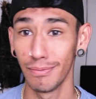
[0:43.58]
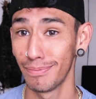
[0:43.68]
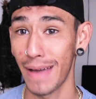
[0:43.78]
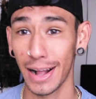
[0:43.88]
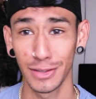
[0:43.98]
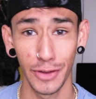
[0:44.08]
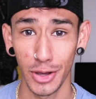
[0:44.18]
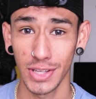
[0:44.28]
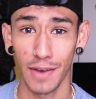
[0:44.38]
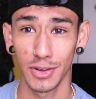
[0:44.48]
back to
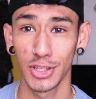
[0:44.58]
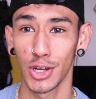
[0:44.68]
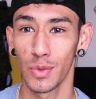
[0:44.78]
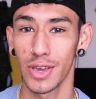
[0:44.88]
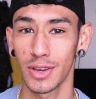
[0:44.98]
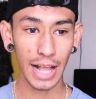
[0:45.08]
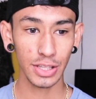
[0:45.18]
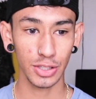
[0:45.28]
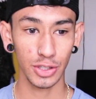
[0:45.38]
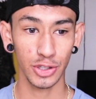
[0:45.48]
videos every single week.
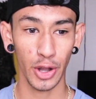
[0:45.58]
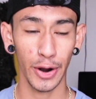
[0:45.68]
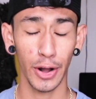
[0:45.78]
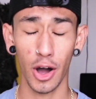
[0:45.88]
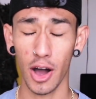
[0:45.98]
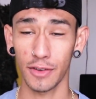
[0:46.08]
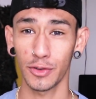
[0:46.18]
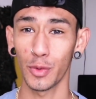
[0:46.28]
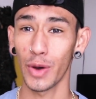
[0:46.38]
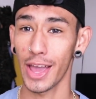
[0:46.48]
Let's start off
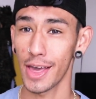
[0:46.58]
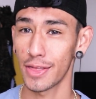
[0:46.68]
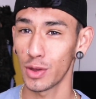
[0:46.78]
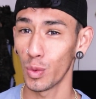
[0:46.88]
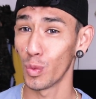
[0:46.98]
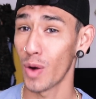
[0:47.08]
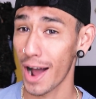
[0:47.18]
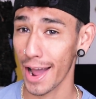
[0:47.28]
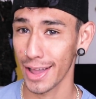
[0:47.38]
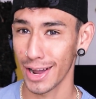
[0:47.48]
with
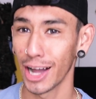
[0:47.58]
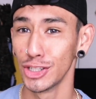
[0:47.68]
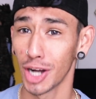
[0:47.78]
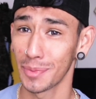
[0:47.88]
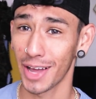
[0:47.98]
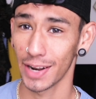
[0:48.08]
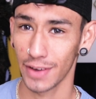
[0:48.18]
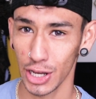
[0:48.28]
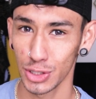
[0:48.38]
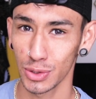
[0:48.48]
why I dropped out of
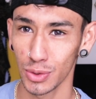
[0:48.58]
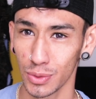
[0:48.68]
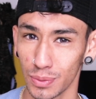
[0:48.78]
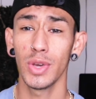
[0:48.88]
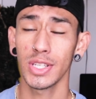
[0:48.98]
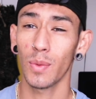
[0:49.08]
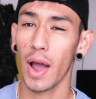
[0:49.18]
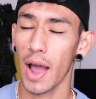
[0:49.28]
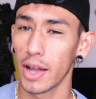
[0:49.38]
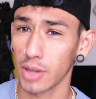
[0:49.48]
high school. The reason
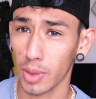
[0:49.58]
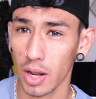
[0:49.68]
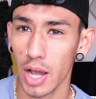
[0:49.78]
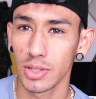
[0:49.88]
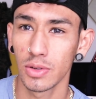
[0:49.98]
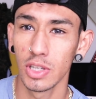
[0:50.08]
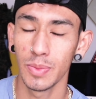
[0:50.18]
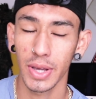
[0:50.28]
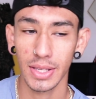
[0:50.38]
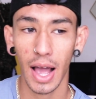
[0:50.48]
why I dropped out of high school is
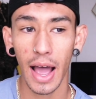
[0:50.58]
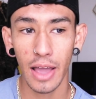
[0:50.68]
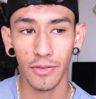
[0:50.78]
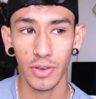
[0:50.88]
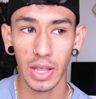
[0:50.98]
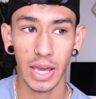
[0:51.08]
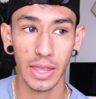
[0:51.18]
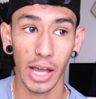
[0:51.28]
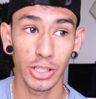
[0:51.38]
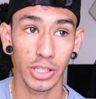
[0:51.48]
because I feel like
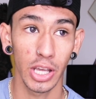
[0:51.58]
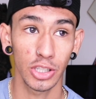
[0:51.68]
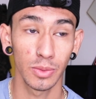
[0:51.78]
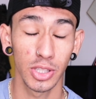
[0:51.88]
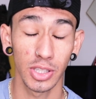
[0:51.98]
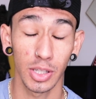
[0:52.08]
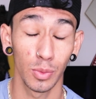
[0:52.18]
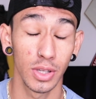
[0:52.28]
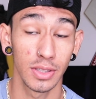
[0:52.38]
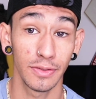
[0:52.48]
the education
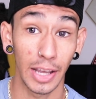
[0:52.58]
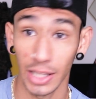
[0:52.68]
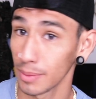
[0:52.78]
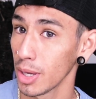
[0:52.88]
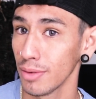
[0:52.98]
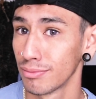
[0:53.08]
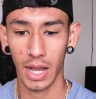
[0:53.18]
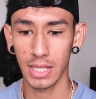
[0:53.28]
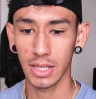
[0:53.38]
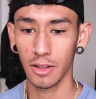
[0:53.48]
system was failing me.
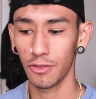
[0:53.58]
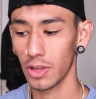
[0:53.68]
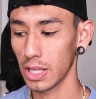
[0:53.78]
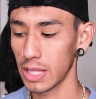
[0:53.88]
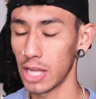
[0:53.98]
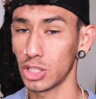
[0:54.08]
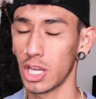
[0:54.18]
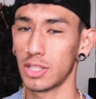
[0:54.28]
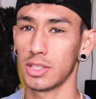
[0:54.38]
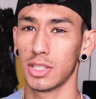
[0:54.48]
I didn't feel like the
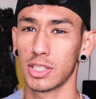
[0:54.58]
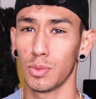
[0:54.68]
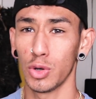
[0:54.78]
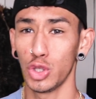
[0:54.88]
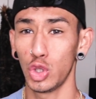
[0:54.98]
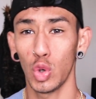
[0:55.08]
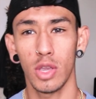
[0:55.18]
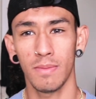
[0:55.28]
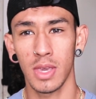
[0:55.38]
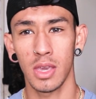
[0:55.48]
education system was
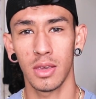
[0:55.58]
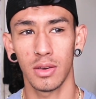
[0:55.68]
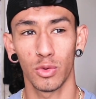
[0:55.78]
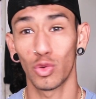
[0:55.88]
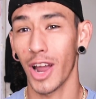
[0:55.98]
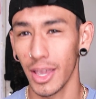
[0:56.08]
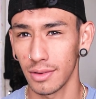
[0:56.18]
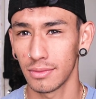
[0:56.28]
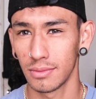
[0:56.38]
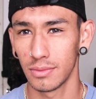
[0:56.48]
doing me right,
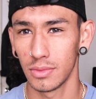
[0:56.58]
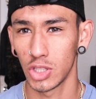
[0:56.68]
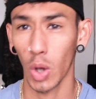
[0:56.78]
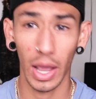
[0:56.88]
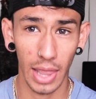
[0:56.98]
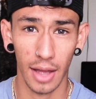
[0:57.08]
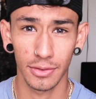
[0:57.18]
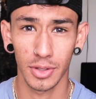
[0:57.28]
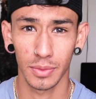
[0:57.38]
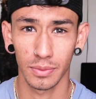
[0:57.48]
so I left.